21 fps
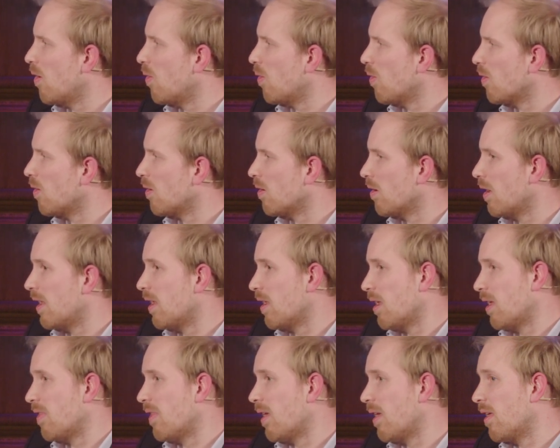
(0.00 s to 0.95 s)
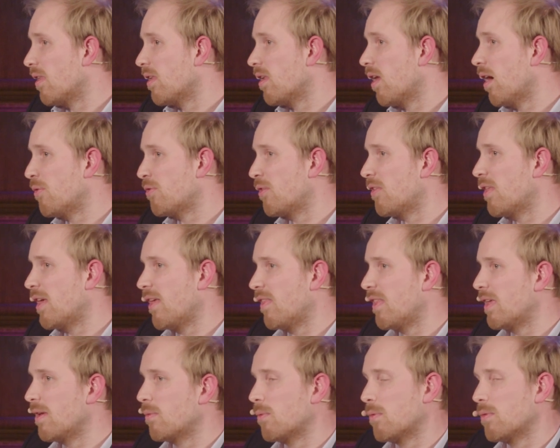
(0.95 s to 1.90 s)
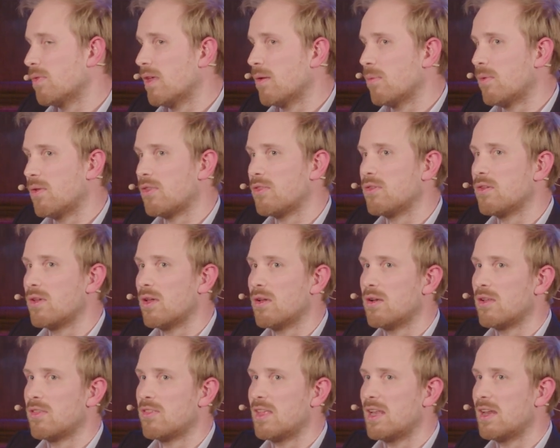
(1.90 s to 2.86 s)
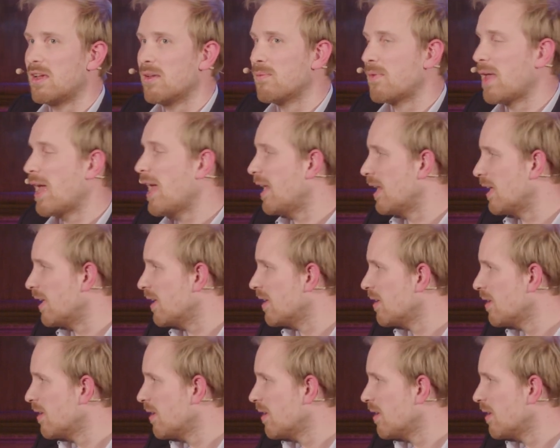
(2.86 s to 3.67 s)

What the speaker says: And after that, they wanted to go to Silicon Valley.